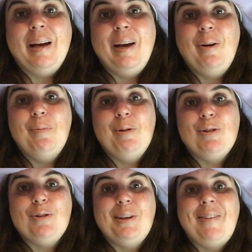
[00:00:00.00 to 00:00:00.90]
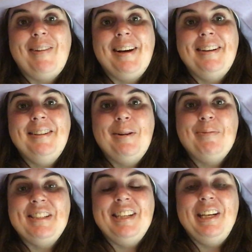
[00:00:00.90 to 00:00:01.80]
I hope you're doing well.
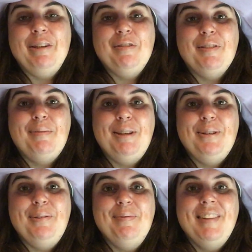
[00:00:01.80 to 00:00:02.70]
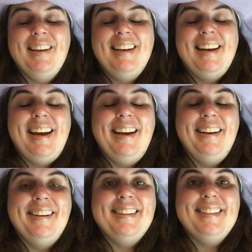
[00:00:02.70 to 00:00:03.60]
Hope to hear from you.
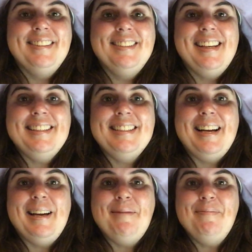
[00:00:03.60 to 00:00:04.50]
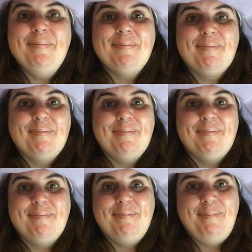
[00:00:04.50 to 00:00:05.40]
And until next time,
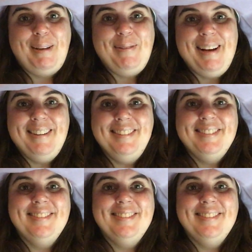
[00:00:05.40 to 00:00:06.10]
be well.